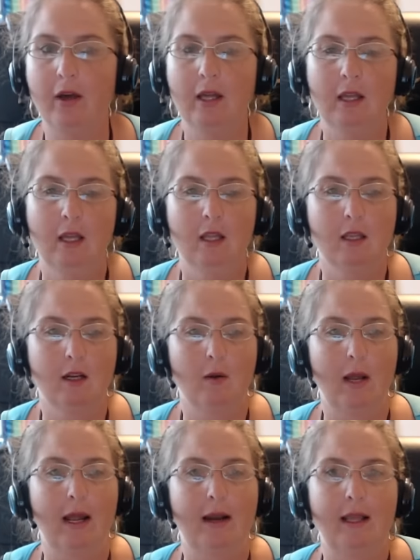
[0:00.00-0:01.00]
you know, how to
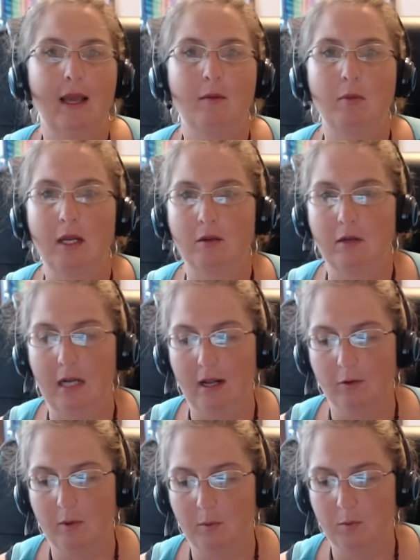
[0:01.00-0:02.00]
get better and how to
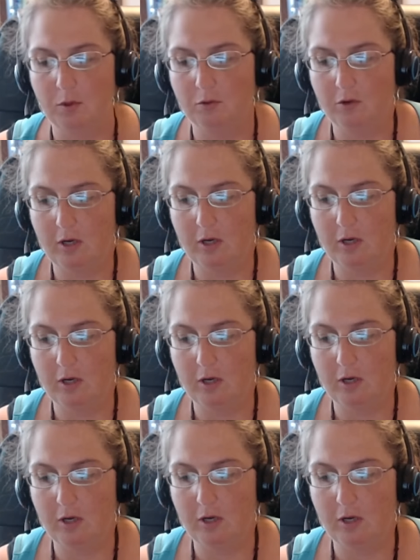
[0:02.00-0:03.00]
improve on it for
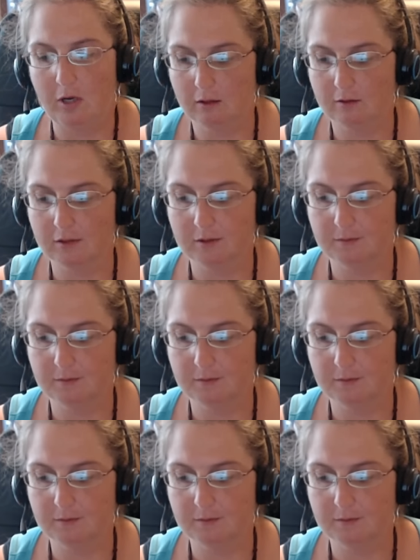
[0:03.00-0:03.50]
themselves.